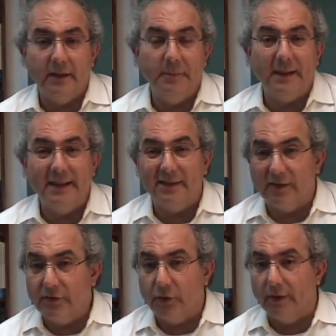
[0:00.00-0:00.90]
This building is
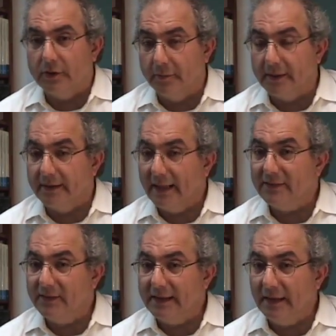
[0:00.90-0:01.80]
a storage building.
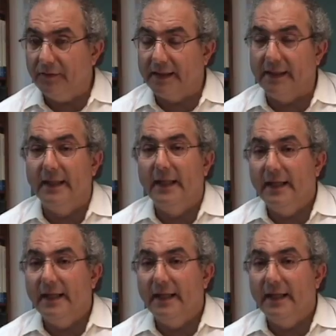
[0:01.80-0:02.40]
That's significant.